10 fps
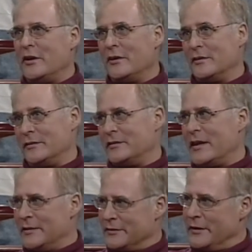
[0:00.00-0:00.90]
artist
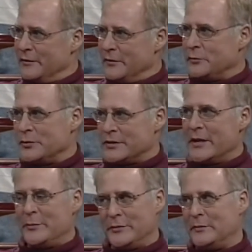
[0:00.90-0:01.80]
has an individual
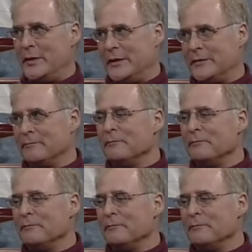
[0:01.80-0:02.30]
statement to make.